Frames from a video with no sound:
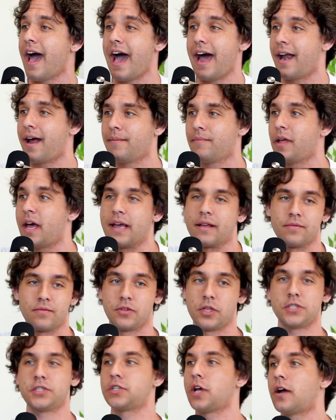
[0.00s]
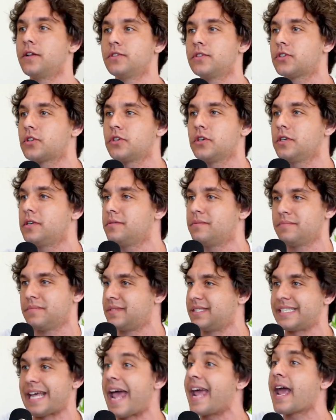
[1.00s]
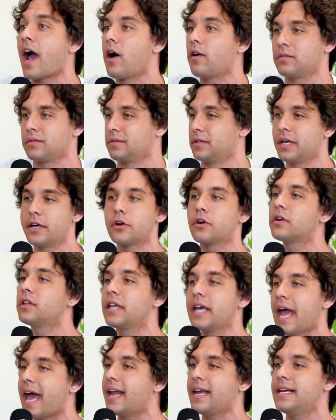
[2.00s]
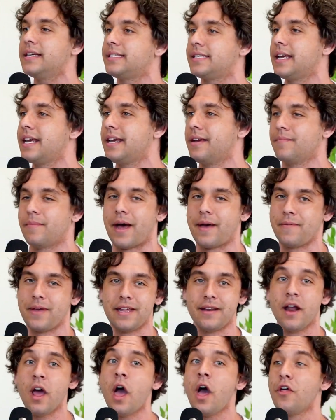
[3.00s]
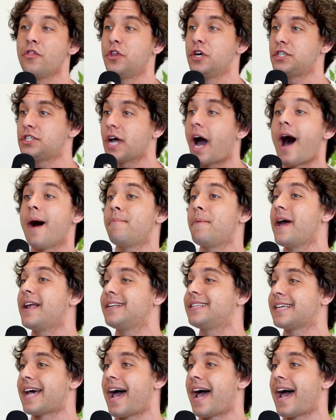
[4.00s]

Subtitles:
and I'm like, the Suns could take out literally any team. I mean, the top end